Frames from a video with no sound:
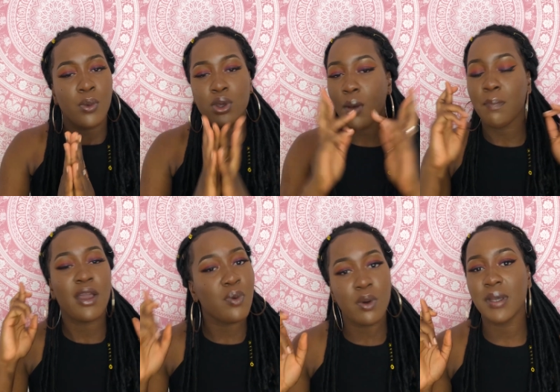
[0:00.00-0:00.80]
we got
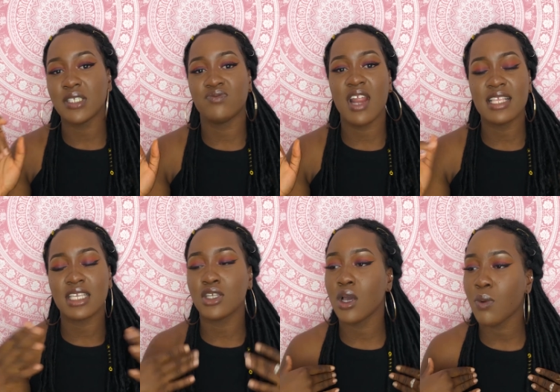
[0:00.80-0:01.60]
best friends,
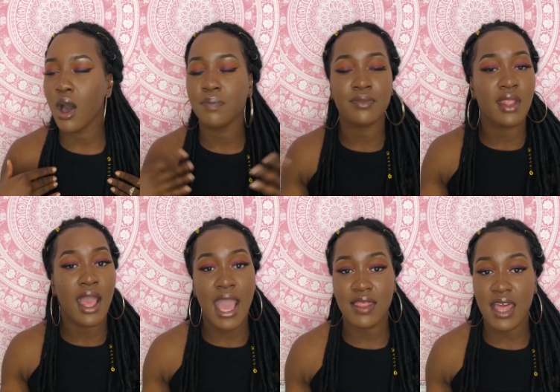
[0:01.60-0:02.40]
and you know what?
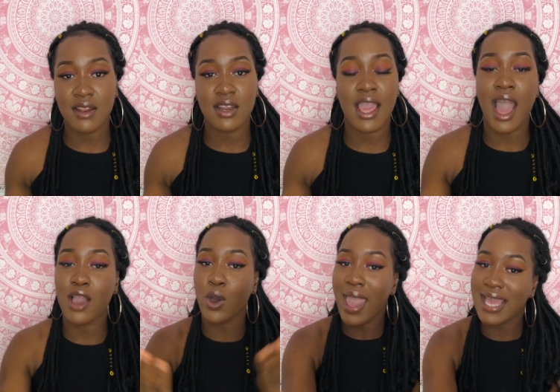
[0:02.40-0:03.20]
At the end of the day,
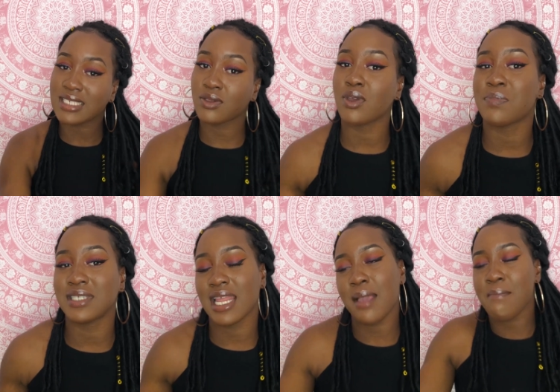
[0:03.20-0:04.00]
I got
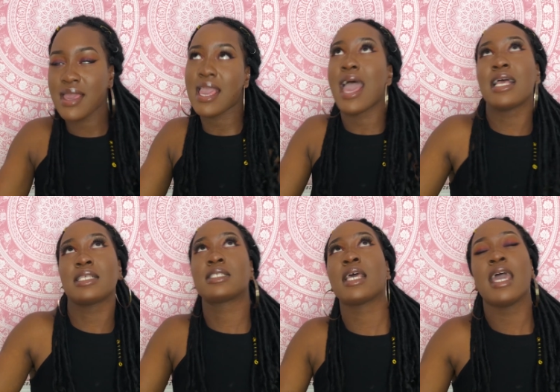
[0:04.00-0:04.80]
83% in me
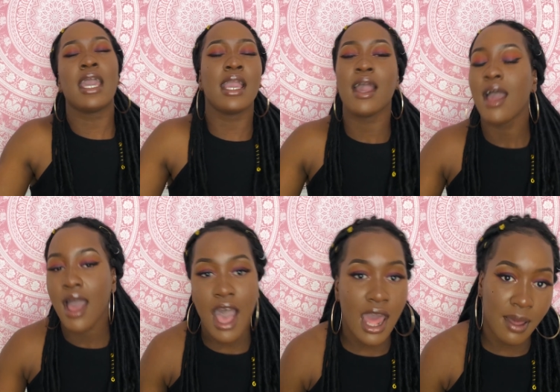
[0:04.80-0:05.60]
essay,
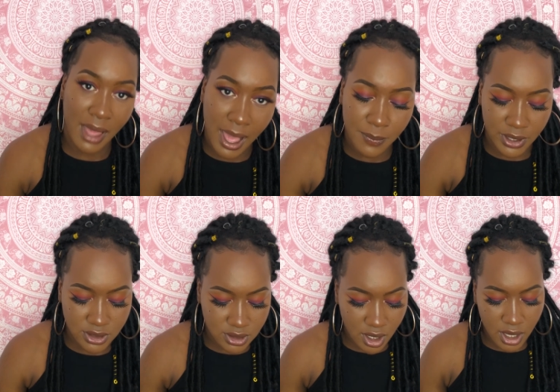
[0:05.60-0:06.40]
and I'm happy.
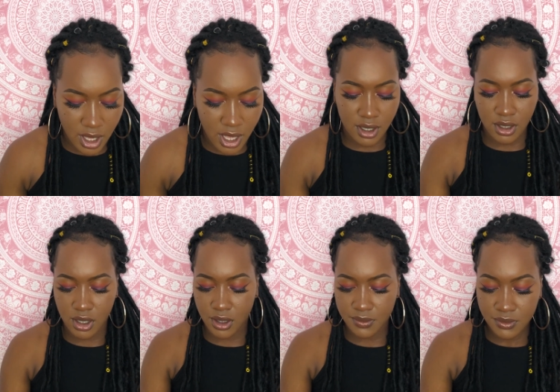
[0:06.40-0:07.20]
So like, you
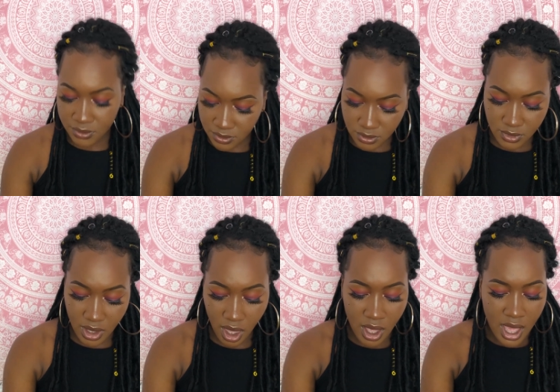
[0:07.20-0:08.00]
know,
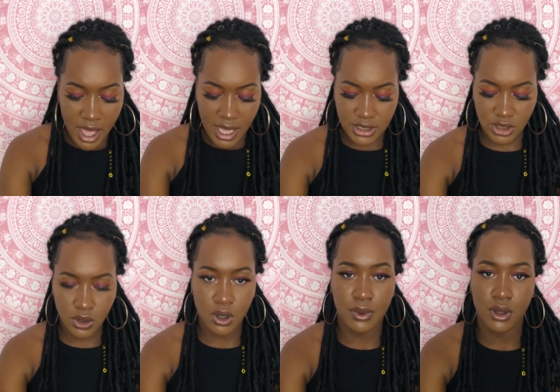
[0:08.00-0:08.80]
it's
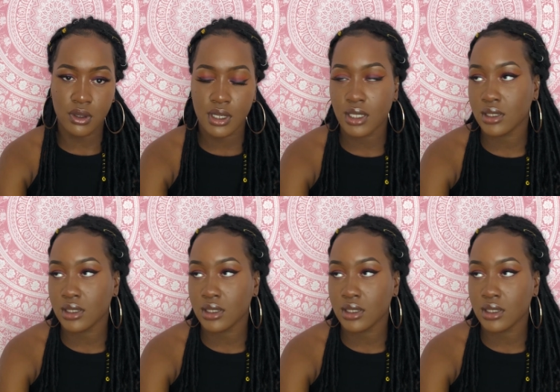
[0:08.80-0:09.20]
doable.